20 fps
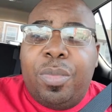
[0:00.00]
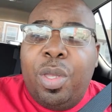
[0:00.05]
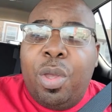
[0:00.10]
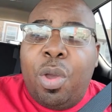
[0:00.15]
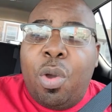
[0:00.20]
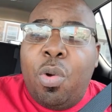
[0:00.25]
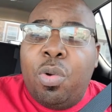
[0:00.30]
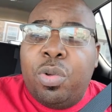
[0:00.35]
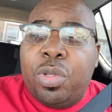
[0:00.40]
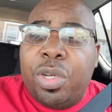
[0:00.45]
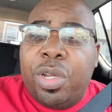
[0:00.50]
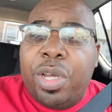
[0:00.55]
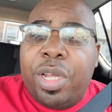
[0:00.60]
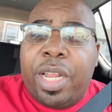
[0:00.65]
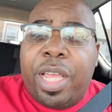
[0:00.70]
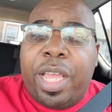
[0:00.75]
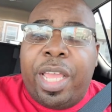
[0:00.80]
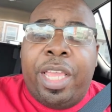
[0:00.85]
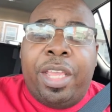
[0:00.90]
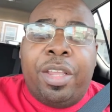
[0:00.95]
holding on
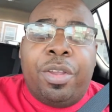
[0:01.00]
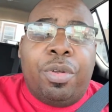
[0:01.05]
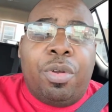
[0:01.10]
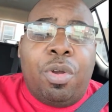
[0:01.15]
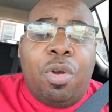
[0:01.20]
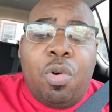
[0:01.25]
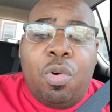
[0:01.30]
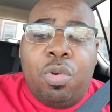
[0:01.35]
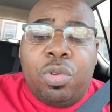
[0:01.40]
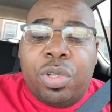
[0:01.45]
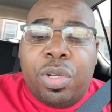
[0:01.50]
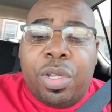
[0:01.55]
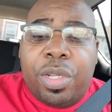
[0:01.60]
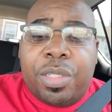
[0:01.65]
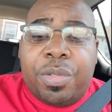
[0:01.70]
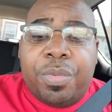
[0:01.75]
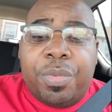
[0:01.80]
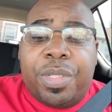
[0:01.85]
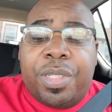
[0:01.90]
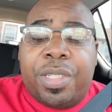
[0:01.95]
to anger, holding
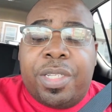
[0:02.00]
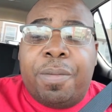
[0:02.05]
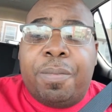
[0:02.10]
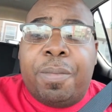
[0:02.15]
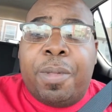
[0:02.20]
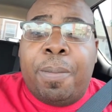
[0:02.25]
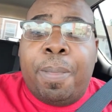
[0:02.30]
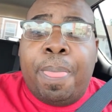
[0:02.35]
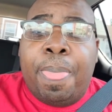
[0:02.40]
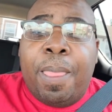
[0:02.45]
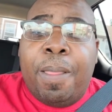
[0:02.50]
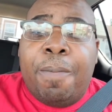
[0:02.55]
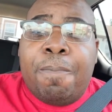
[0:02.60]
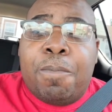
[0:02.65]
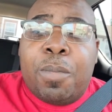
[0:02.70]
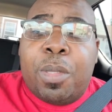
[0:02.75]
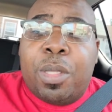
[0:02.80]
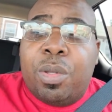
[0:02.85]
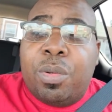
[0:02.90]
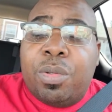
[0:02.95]
on to resentment,
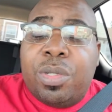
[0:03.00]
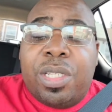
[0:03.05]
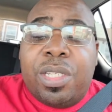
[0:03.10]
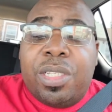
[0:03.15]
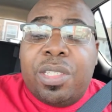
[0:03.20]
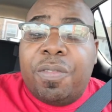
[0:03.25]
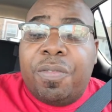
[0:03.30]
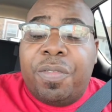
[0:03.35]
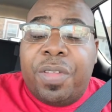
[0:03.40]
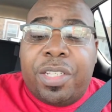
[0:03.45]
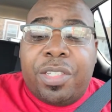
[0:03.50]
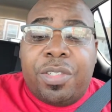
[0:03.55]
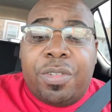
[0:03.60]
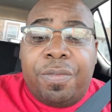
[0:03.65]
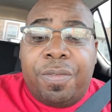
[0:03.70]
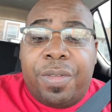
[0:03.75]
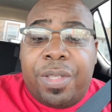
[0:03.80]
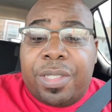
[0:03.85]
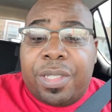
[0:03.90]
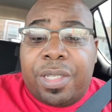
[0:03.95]
those things affect you
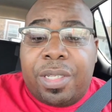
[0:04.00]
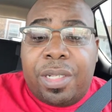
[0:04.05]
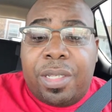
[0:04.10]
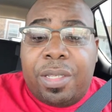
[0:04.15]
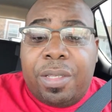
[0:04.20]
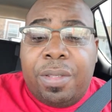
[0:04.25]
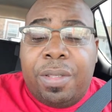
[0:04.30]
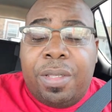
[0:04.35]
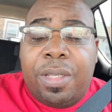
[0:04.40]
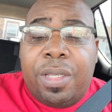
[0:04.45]
physically.